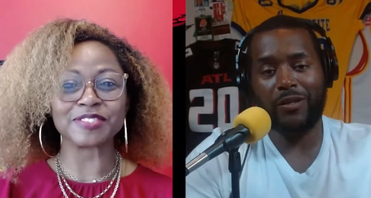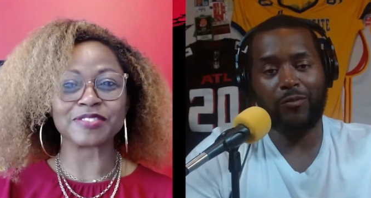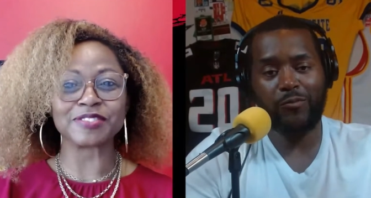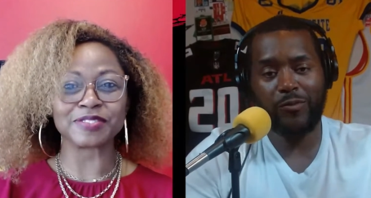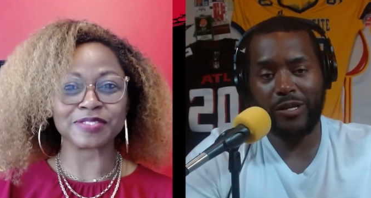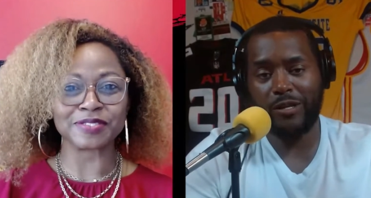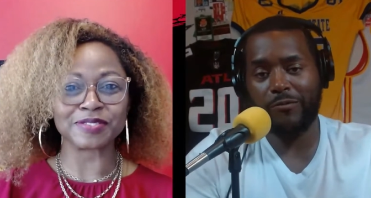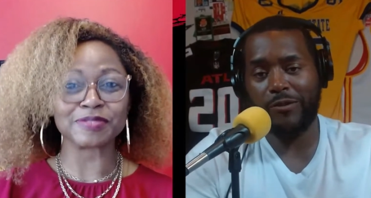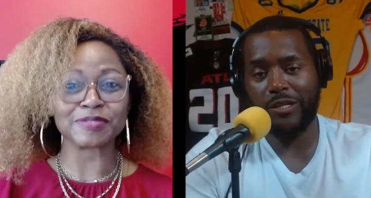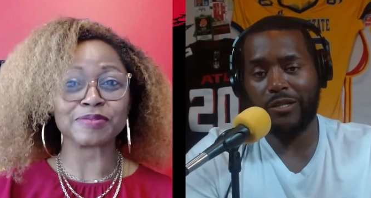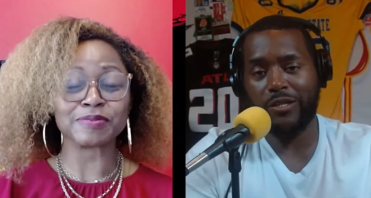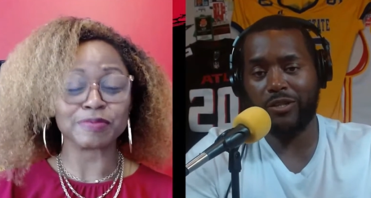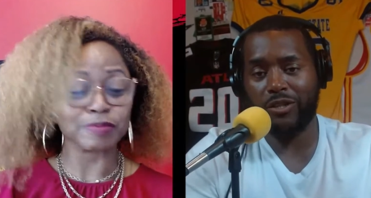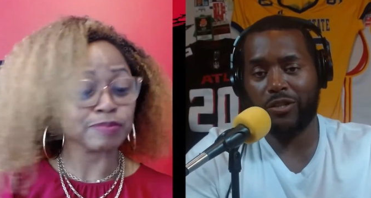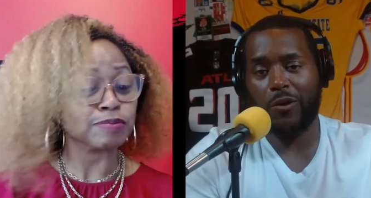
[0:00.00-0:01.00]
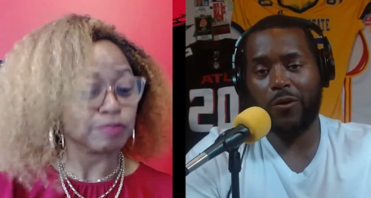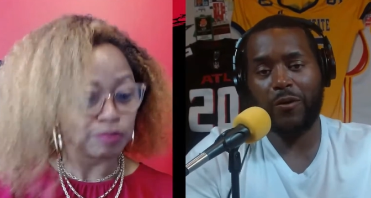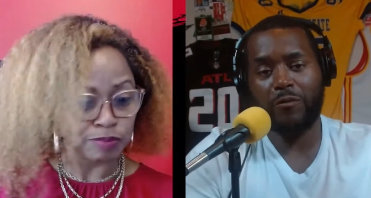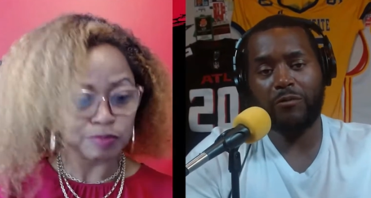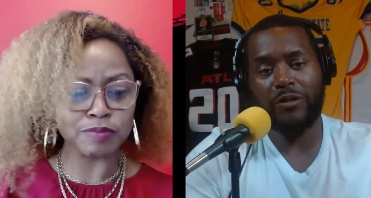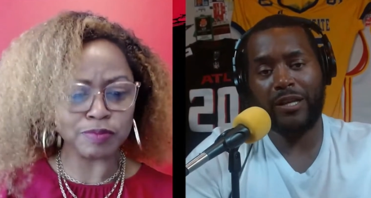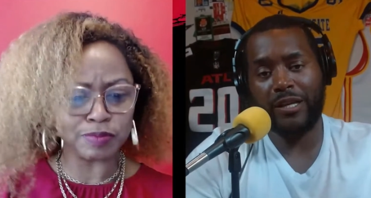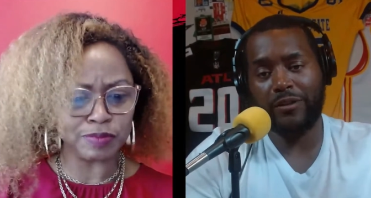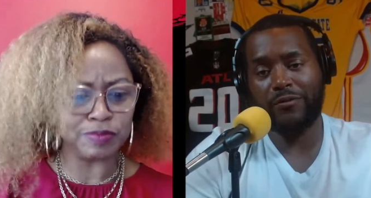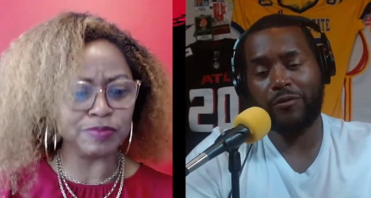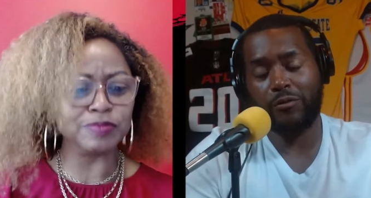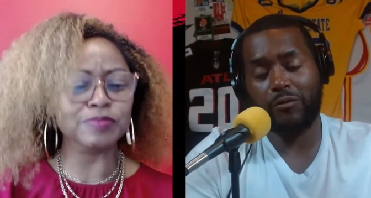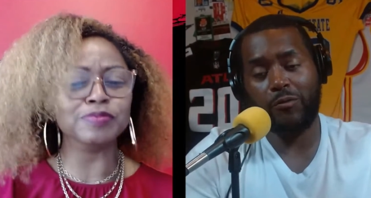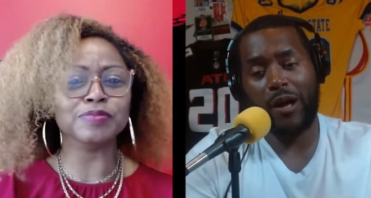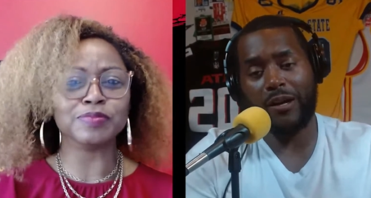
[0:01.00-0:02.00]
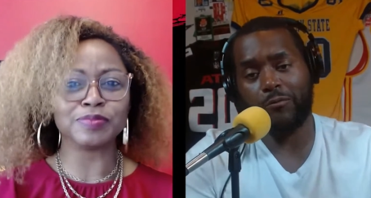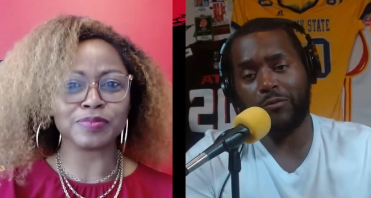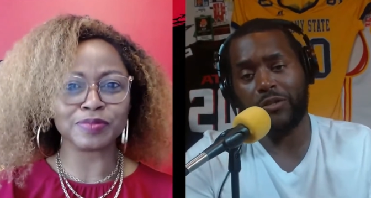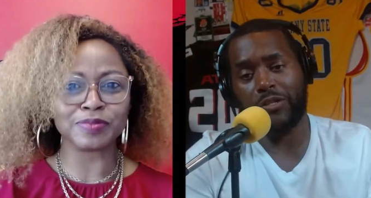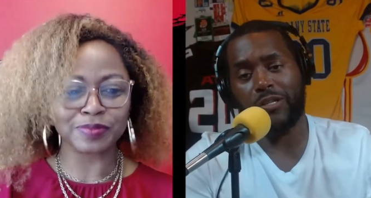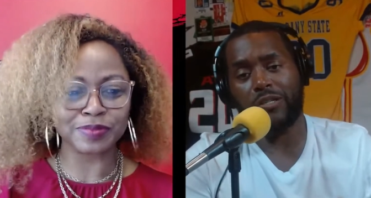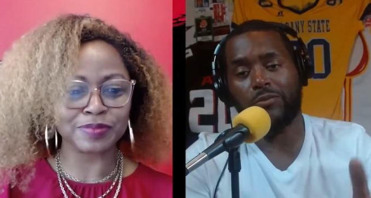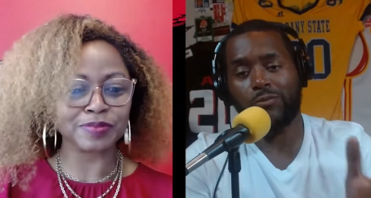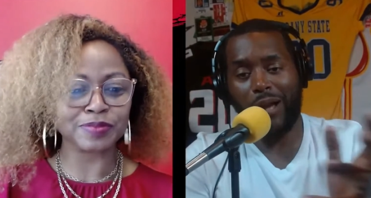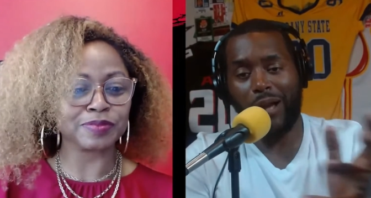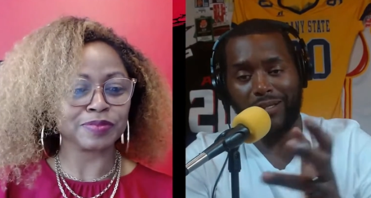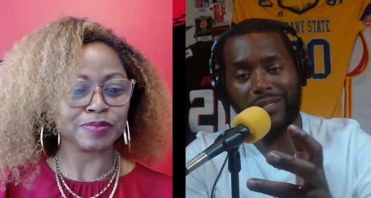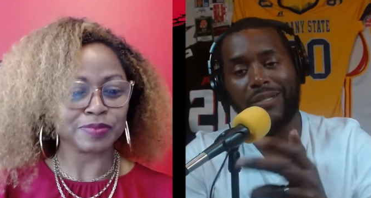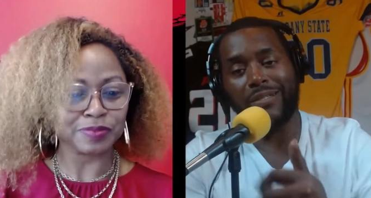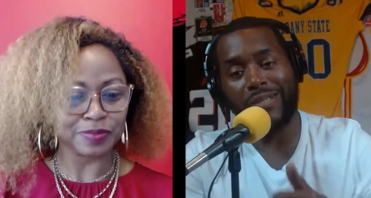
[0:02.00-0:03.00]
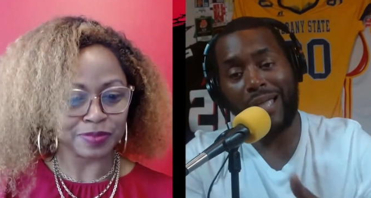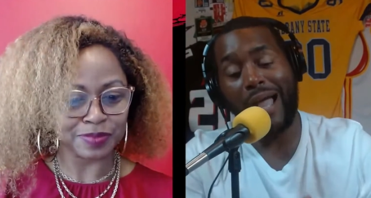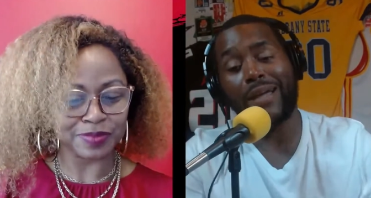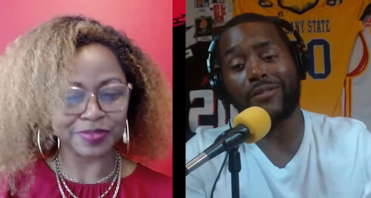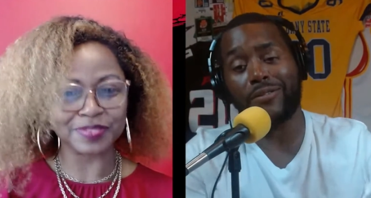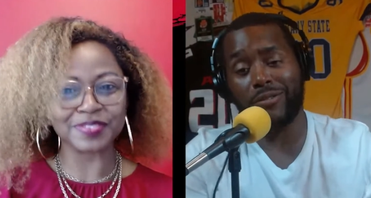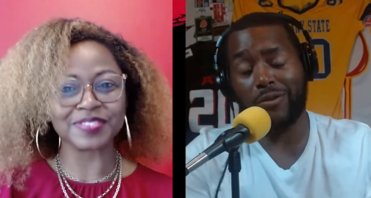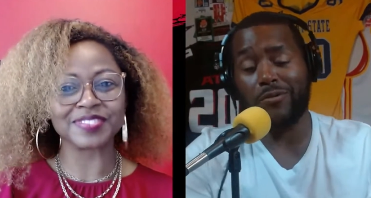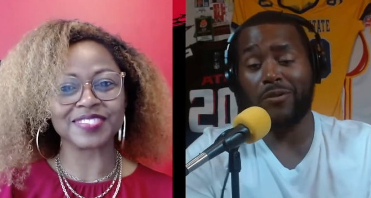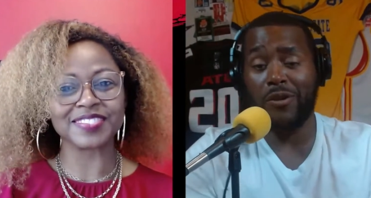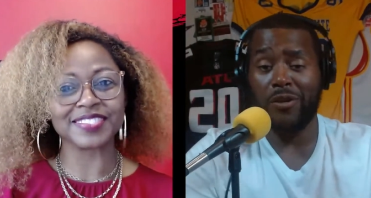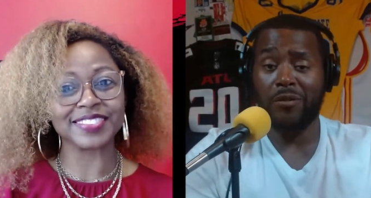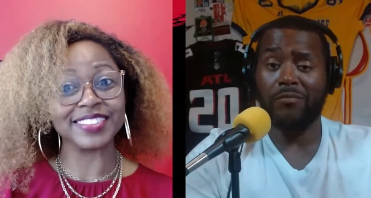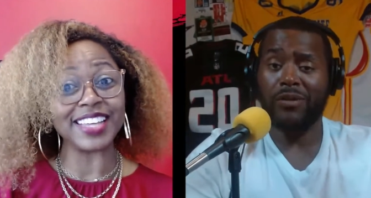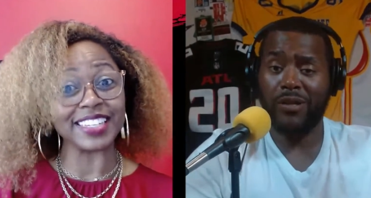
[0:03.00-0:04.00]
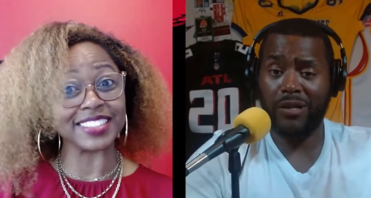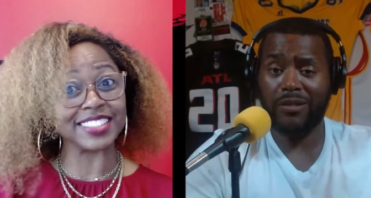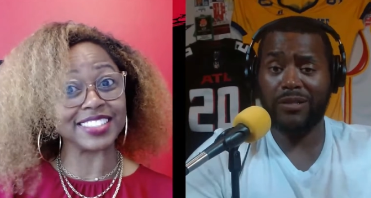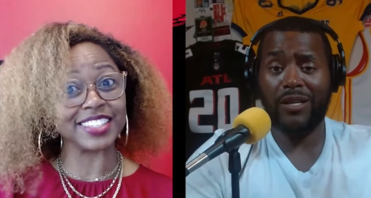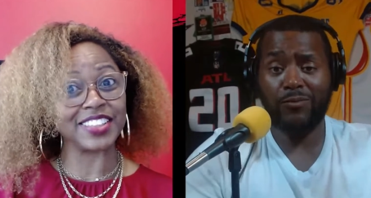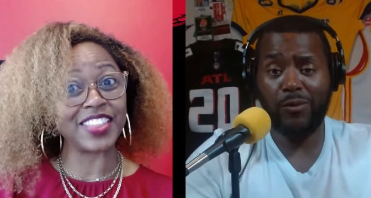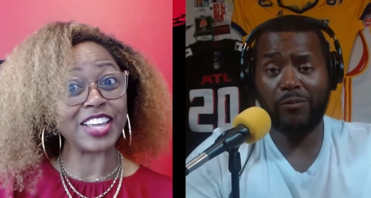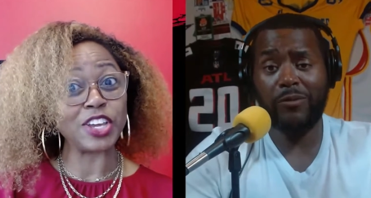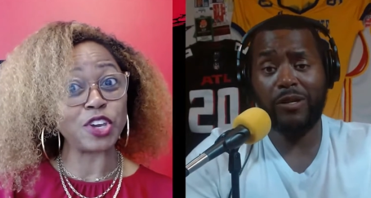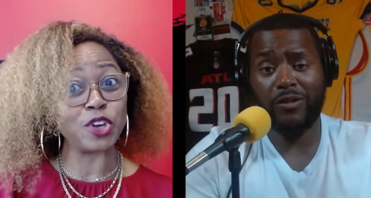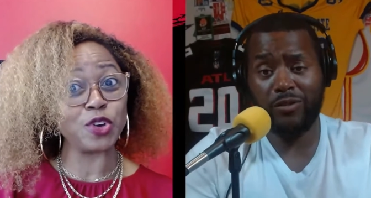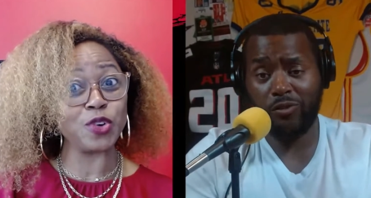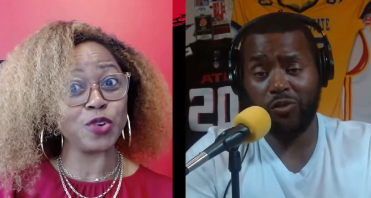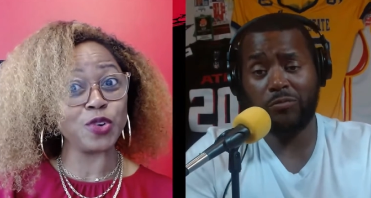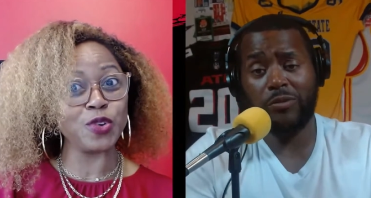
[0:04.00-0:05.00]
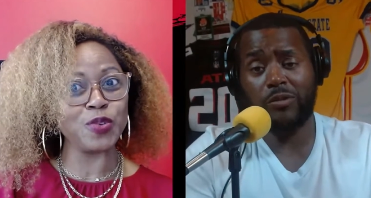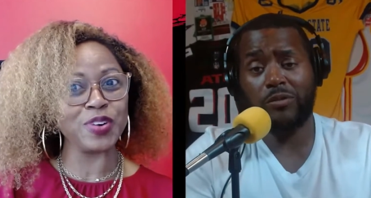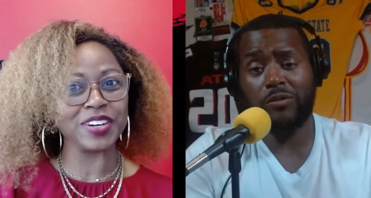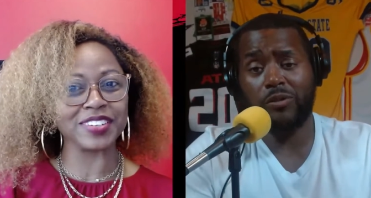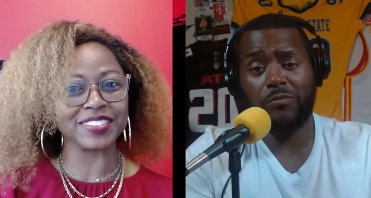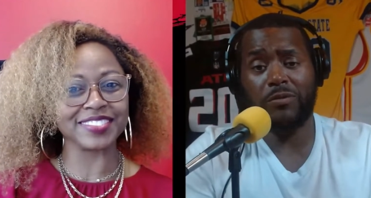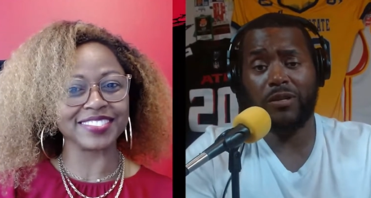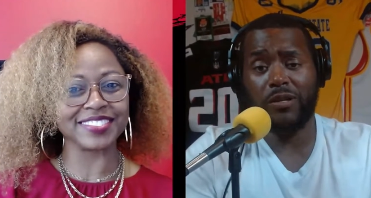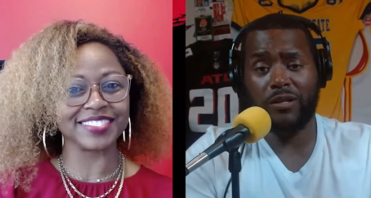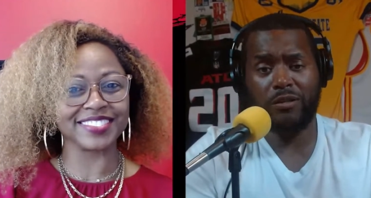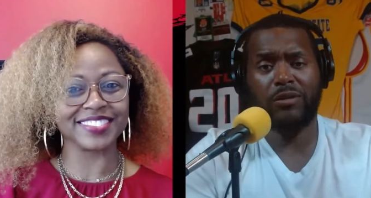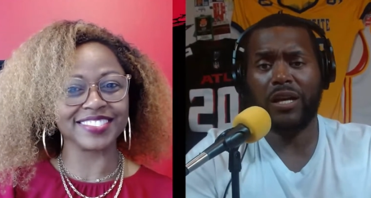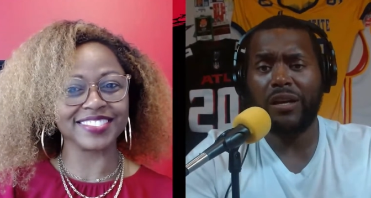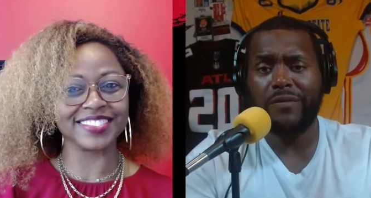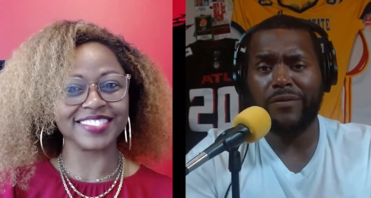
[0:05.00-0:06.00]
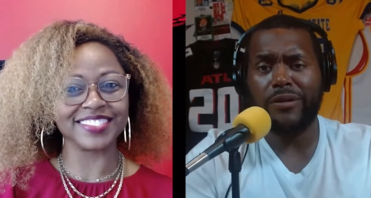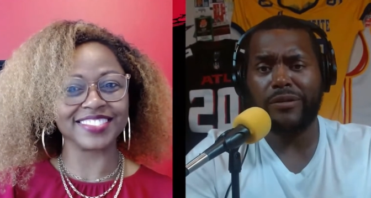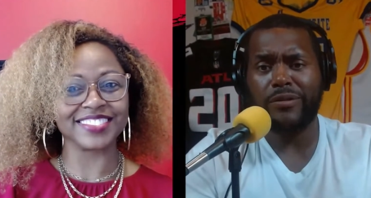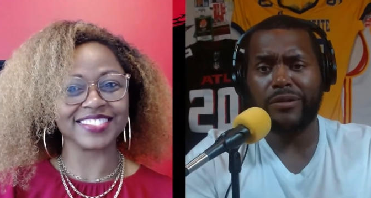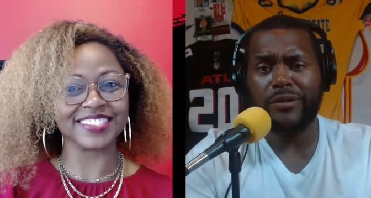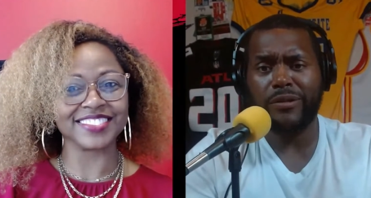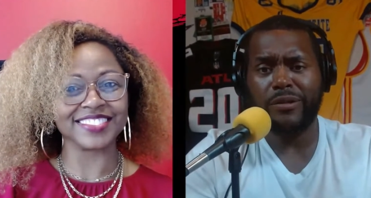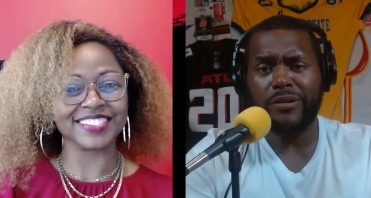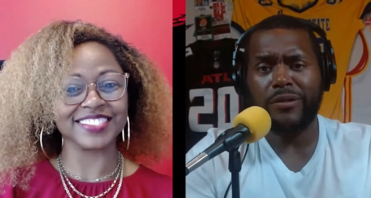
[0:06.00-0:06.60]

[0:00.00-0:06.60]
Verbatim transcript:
Speaker 1: been a really, really good show, and we thank mm-hmm. you for rocking with us throughout the entire show because yes. that's what we assume you do because you love us,